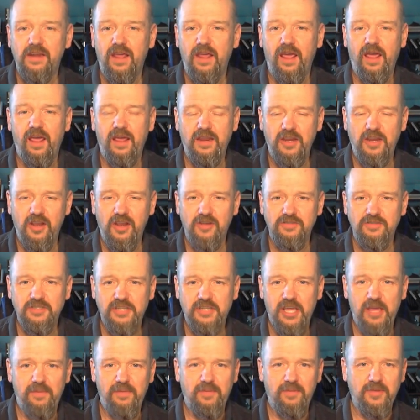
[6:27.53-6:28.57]
to
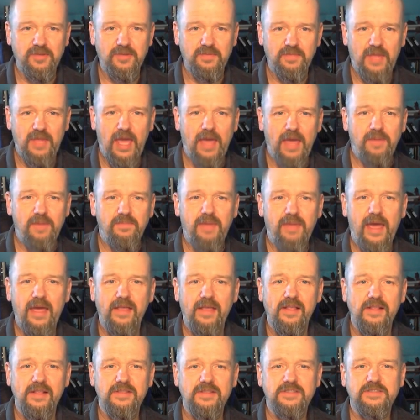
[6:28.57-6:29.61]
keep some game
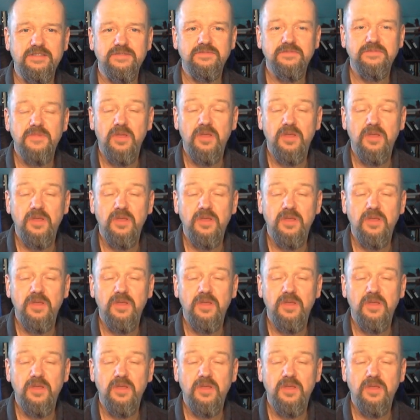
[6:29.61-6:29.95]
balance,